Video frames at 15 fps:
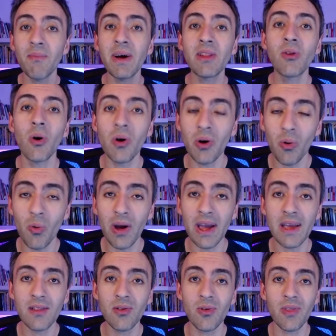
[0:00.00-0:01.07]
my dog
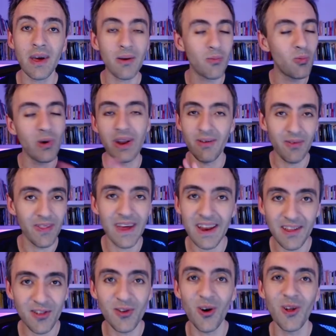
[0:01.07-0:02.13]
away to the whatever that
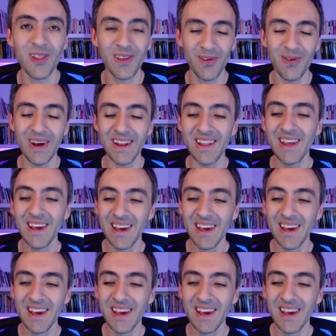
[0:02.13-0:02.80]
is called, right?